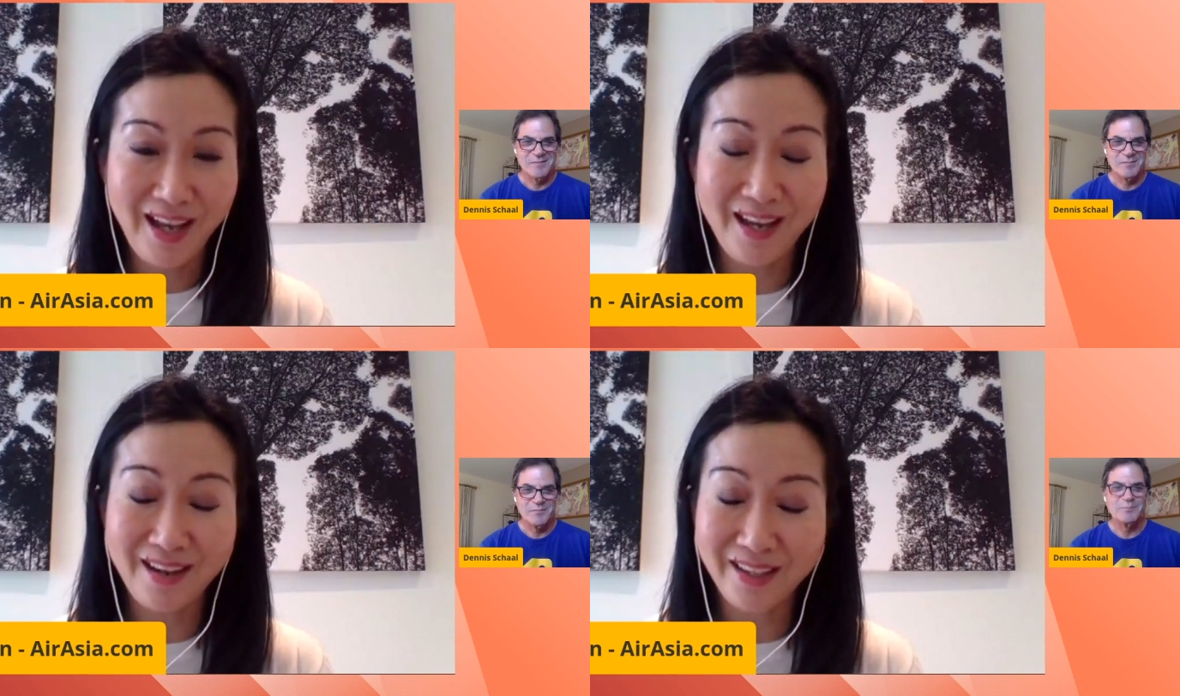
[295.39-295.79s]

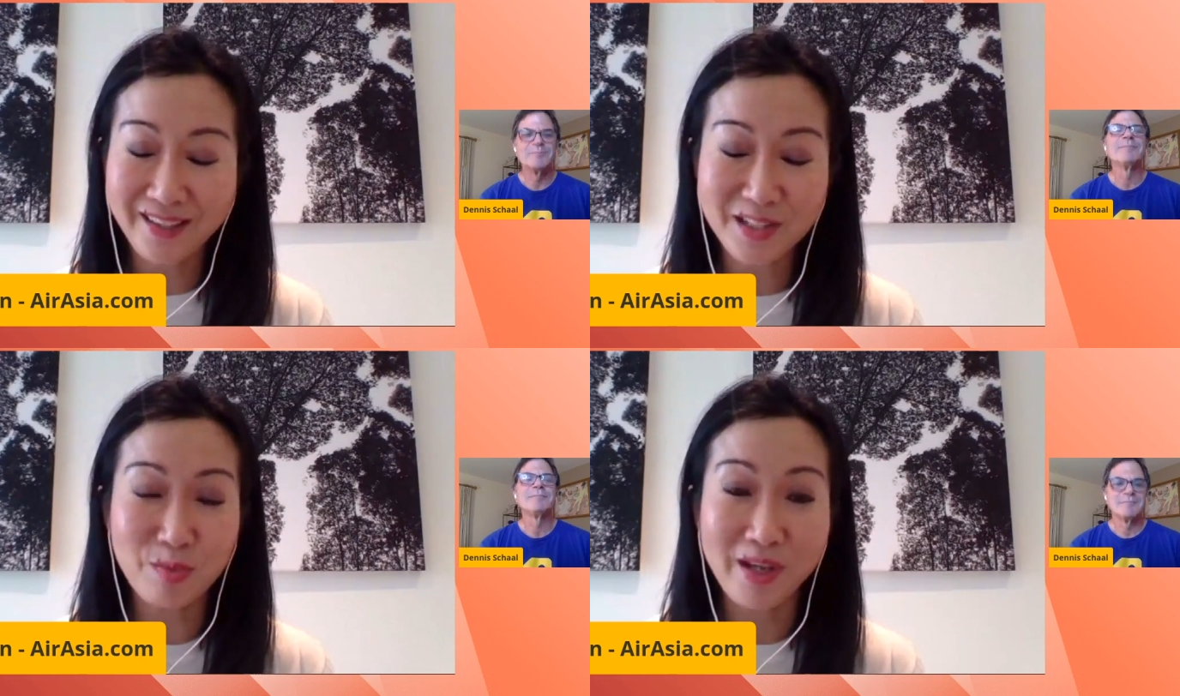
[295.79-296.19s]
Speaker 1: And I
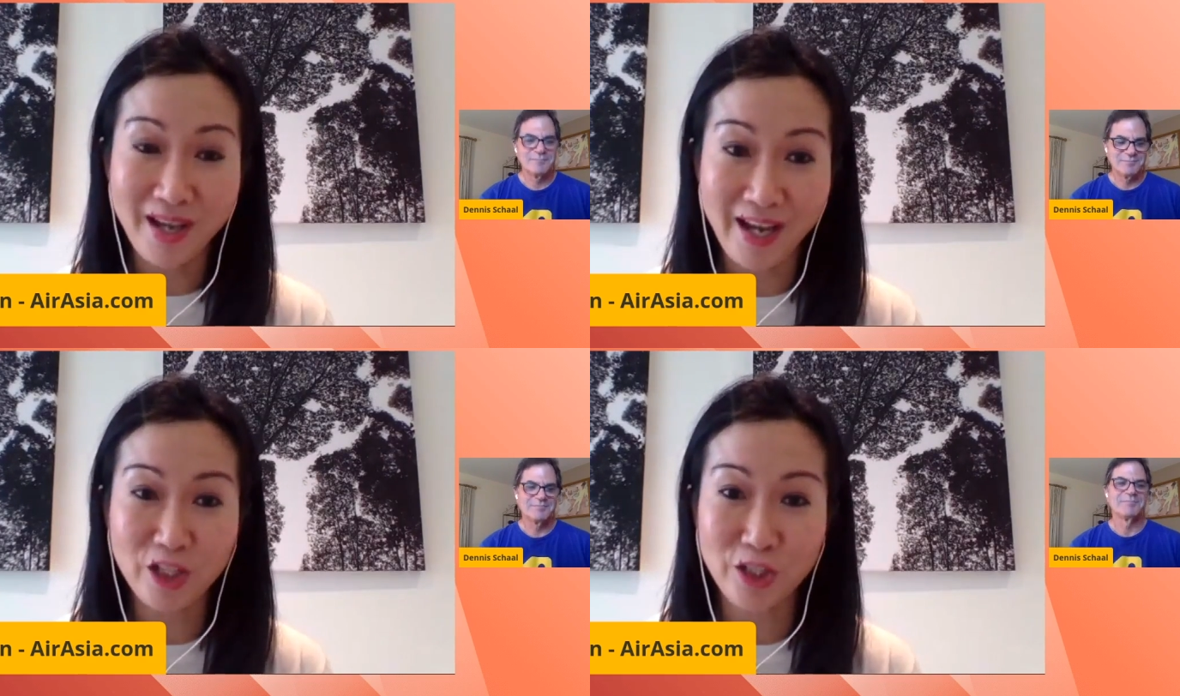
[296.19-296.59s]
guess we
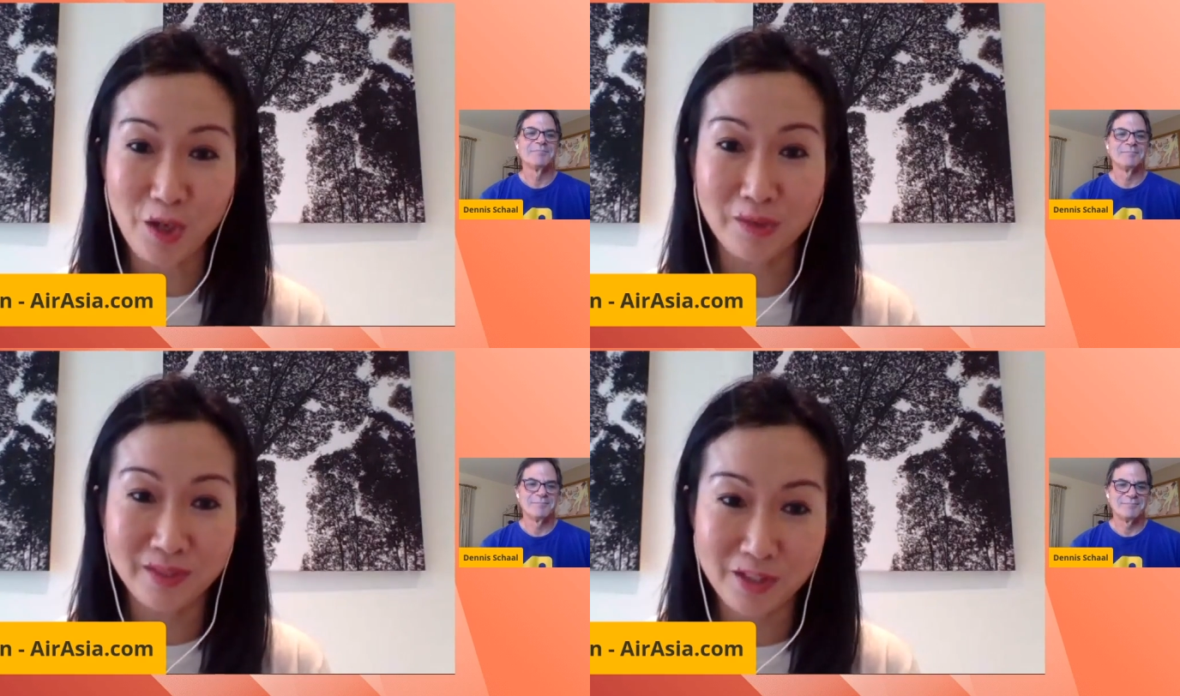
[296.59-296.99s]
are actually
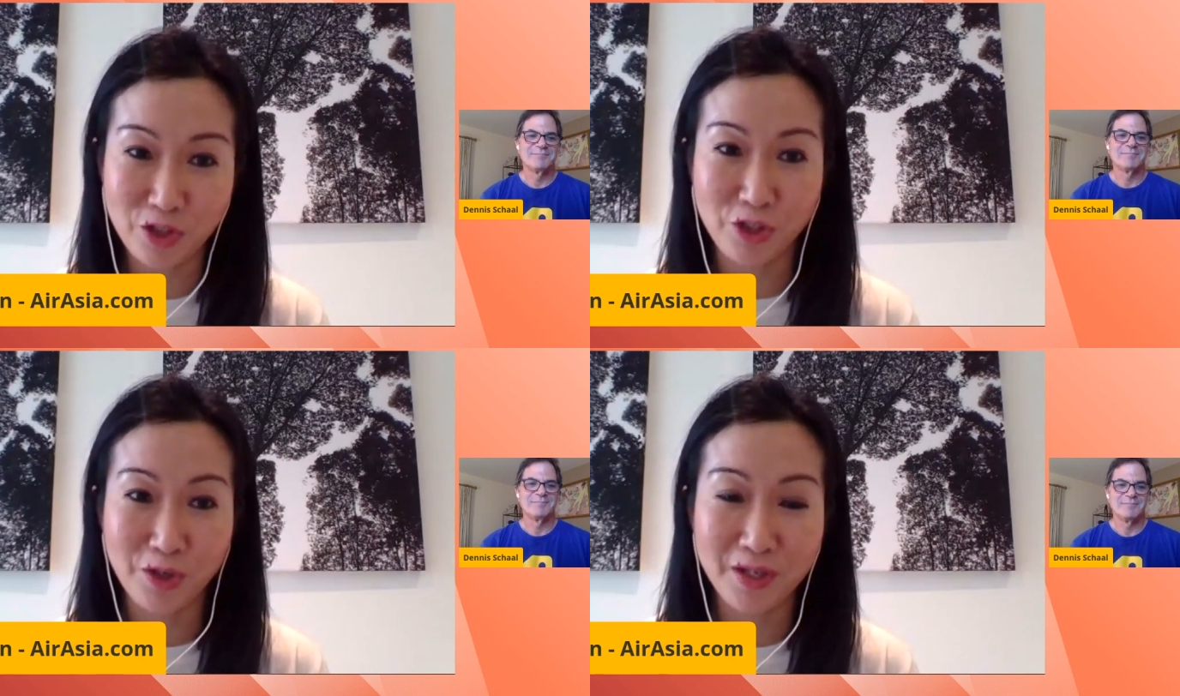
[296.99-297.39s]
on this
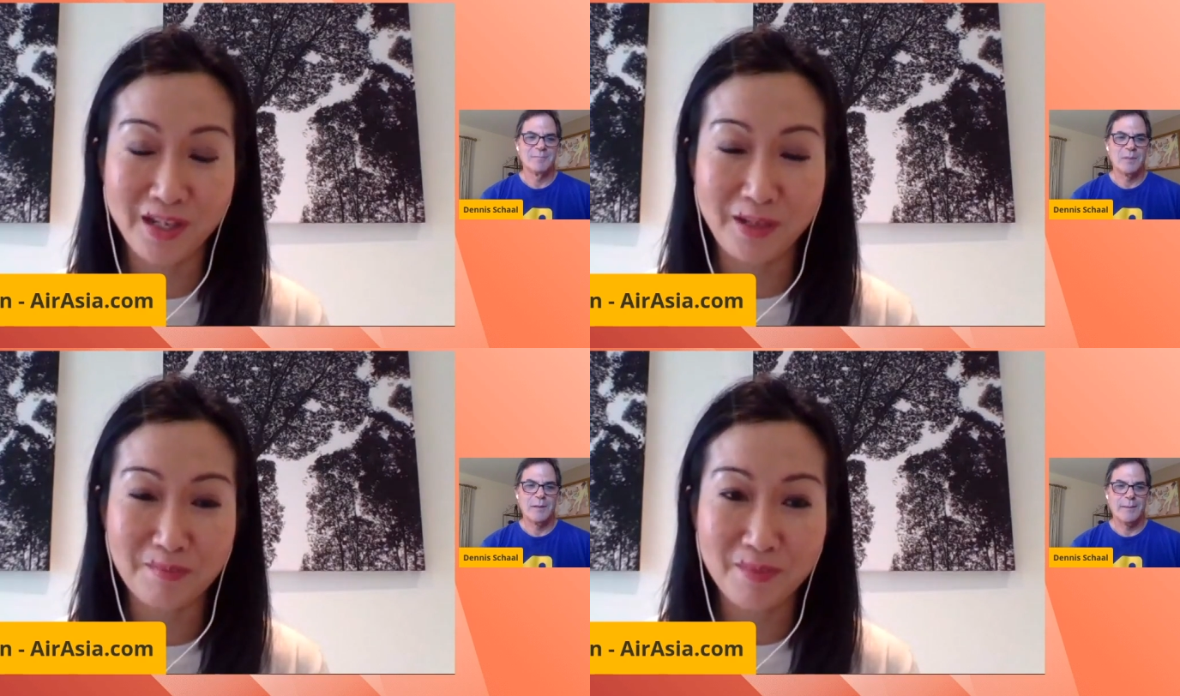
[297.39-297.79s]

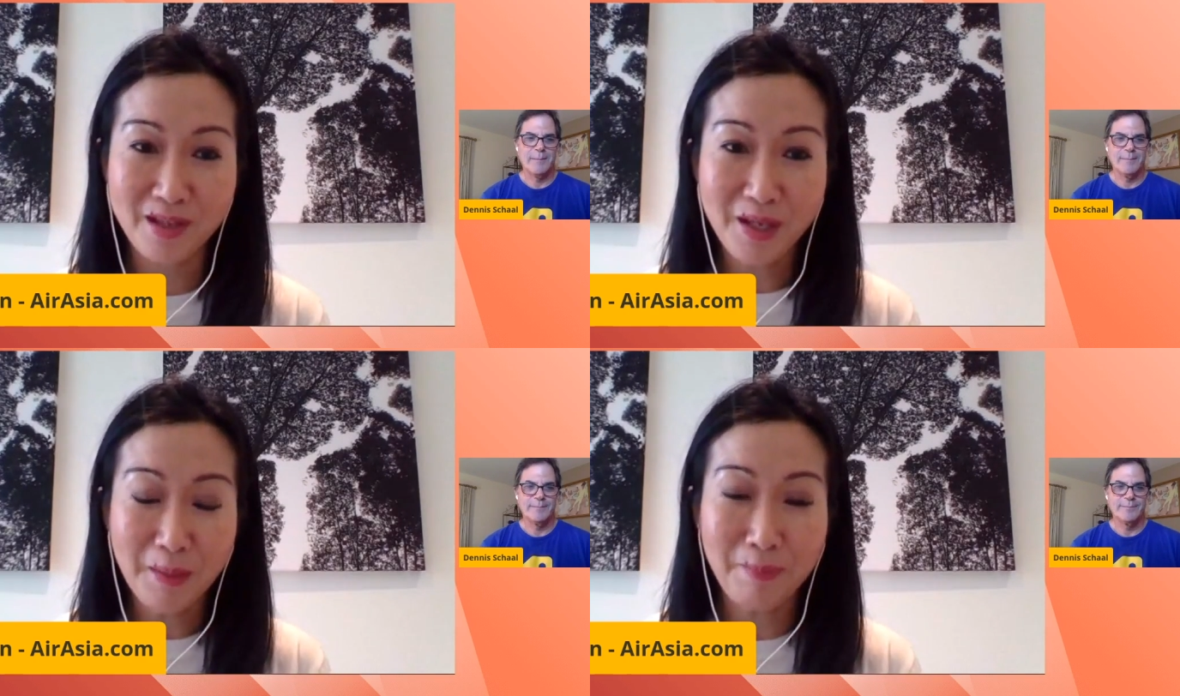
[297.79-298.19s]
journey.
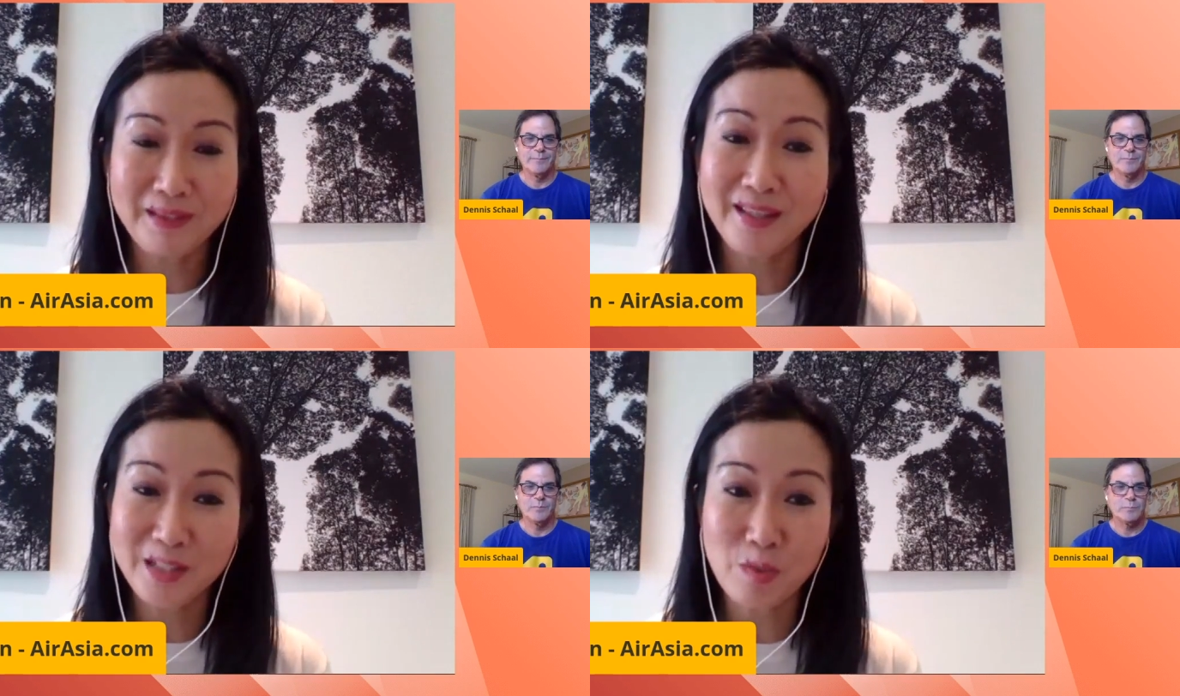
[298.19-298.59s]

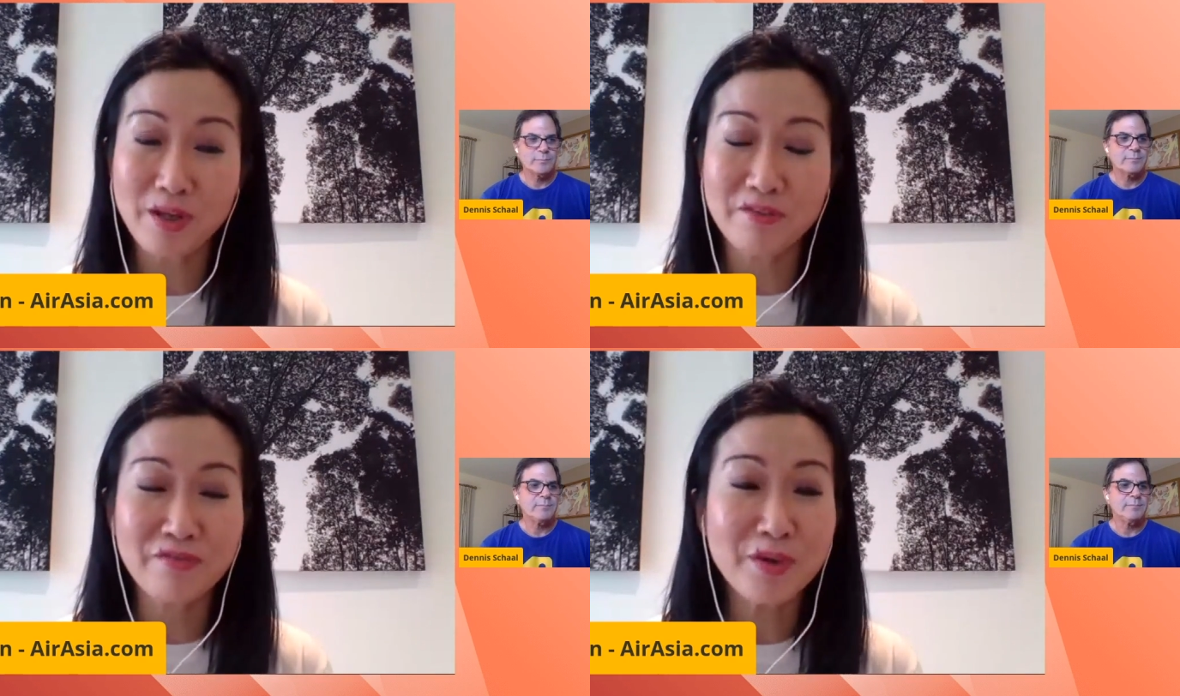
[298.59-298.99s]
But there's
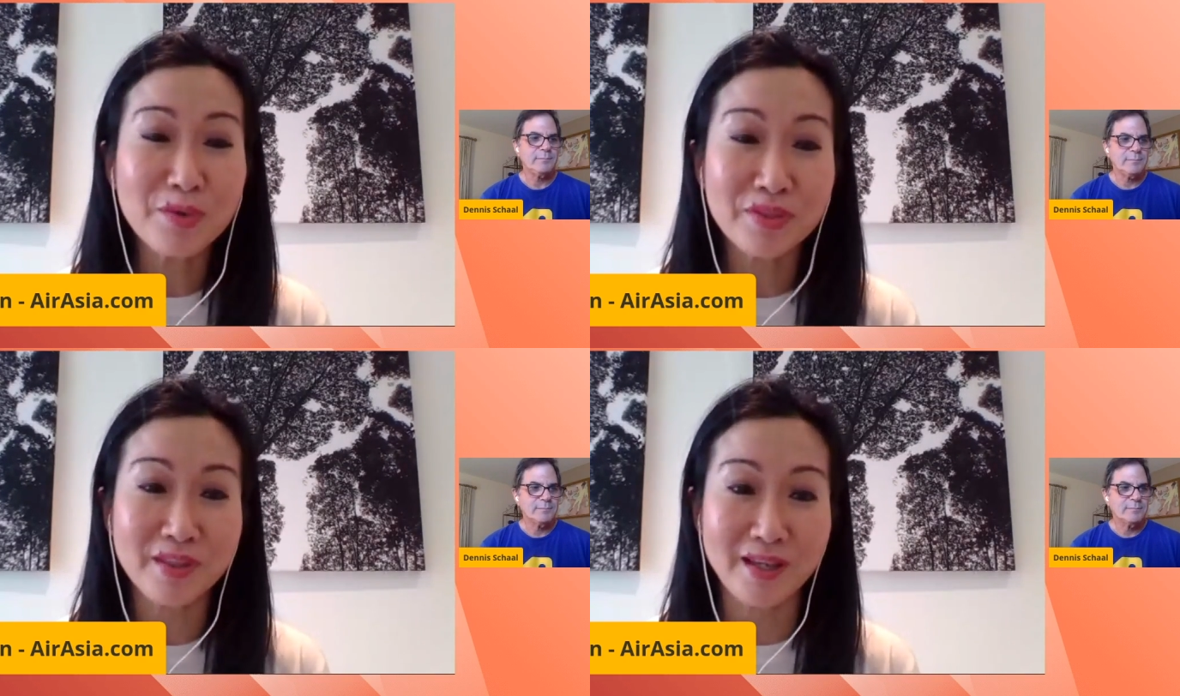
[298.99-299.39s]
quite a few
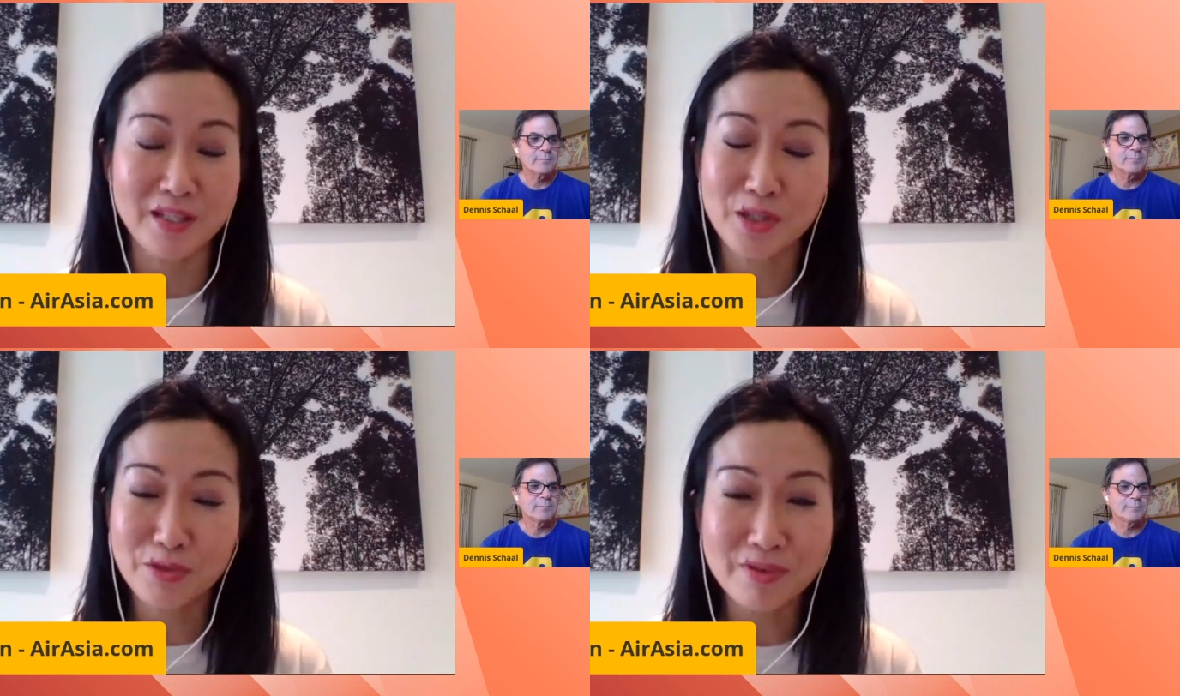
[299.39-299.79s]
things,
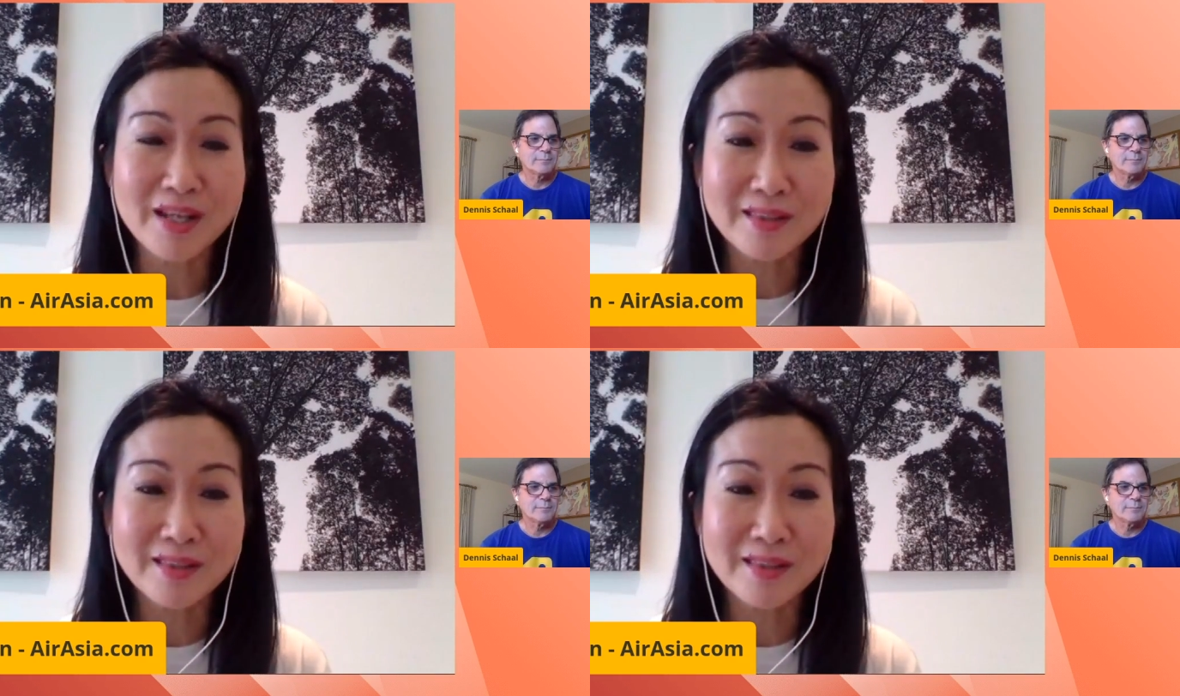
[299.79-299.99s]
three